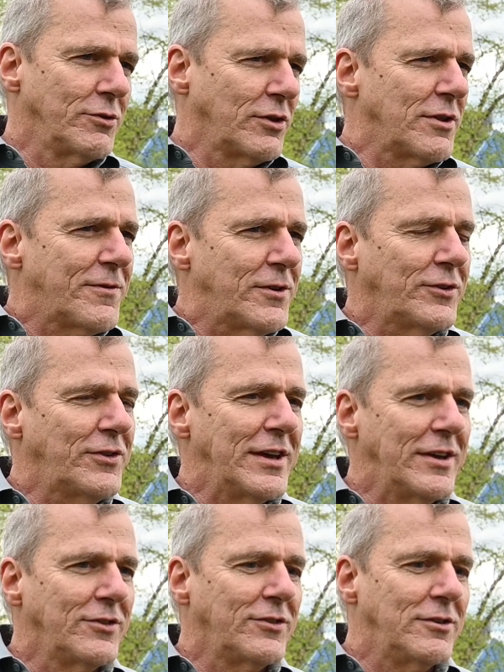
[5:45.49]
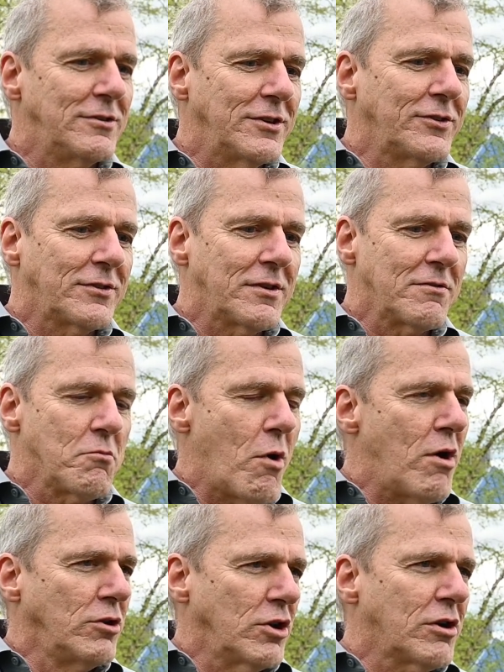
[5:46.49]
So the first thing is to just
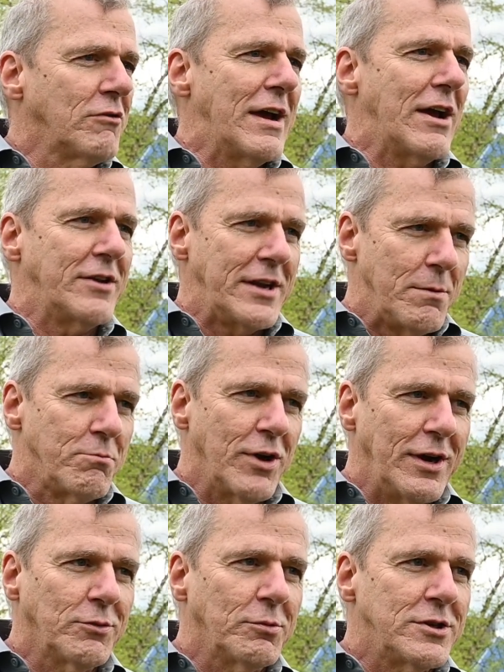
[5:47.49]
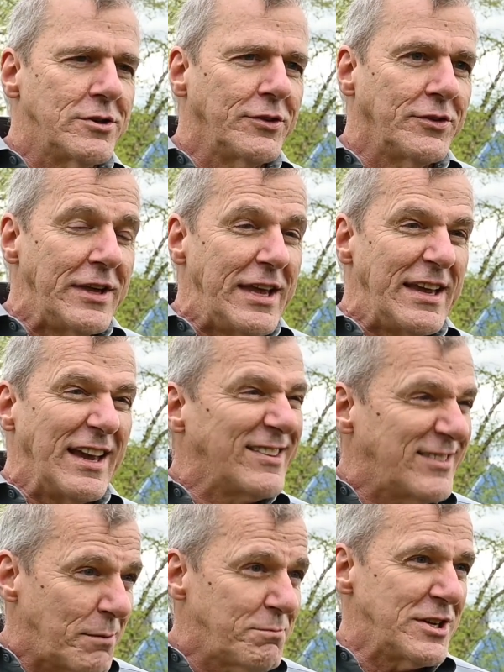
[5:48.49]
look around and embrace what you're seeing.
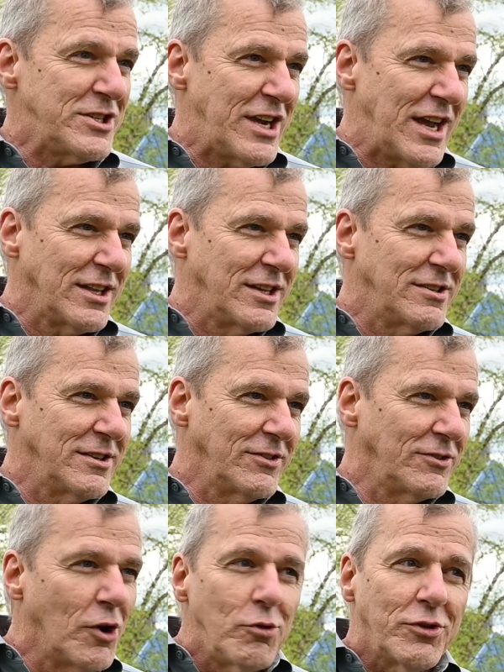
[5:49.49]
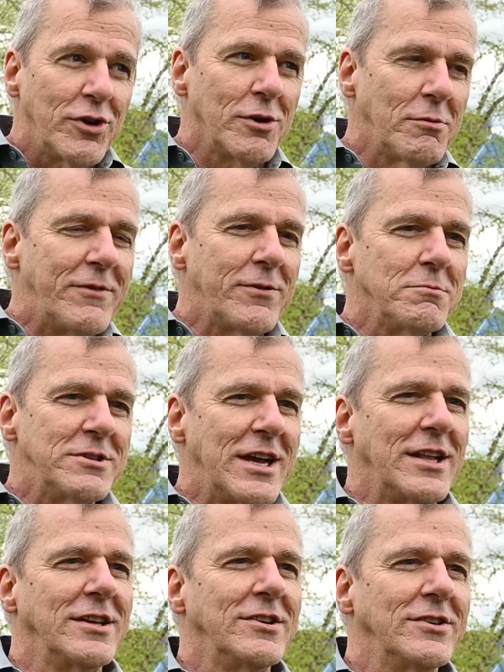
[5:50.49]
Accept the challenges. Don't turn away from
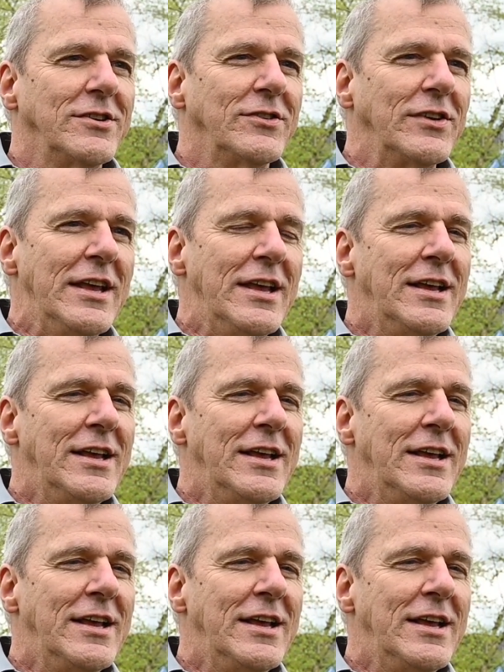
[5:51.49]
challenges.